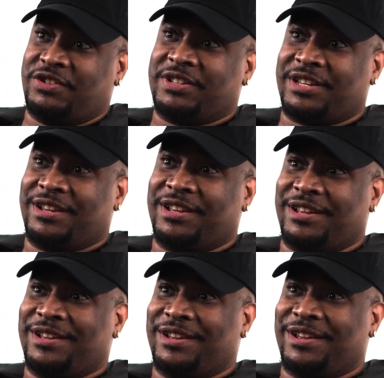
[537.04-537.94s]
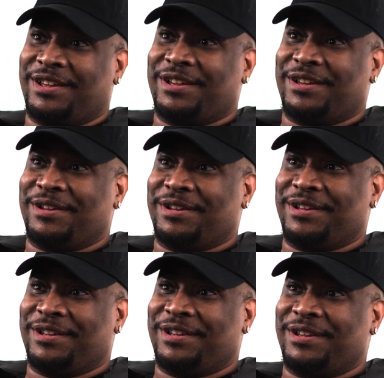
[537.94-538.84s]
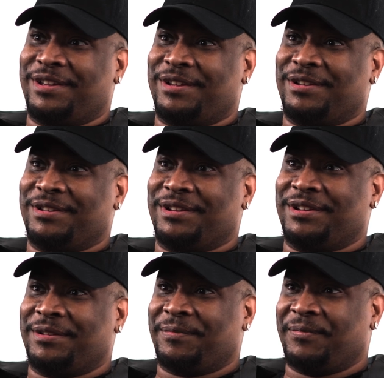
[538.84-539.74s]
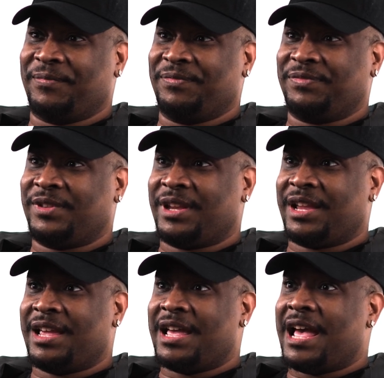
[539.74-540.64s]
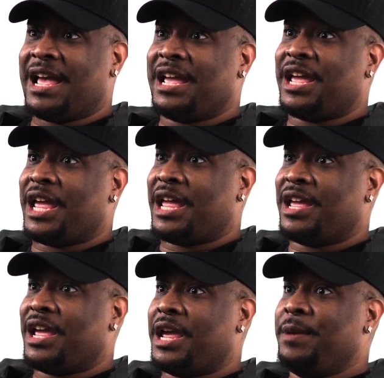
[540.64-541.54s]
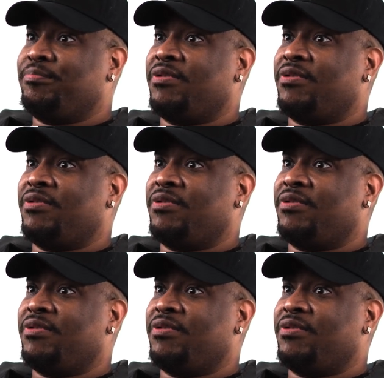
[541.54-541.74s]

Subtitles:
Wait, at the time when she walked up to you, he was right there or he met them afterwards?